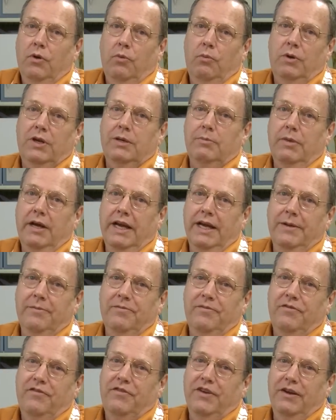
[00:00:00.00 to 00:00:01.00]
one of my
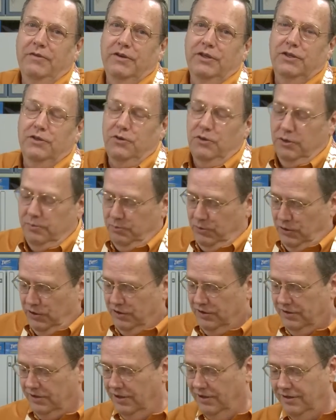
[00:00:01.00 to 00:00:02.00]
favorite
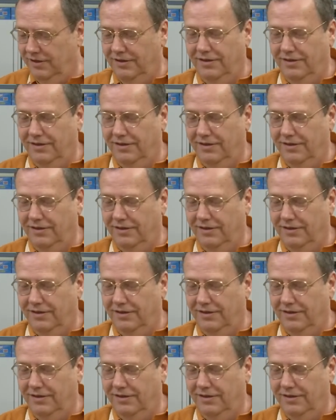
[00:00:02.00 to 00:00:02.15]
cookbooks.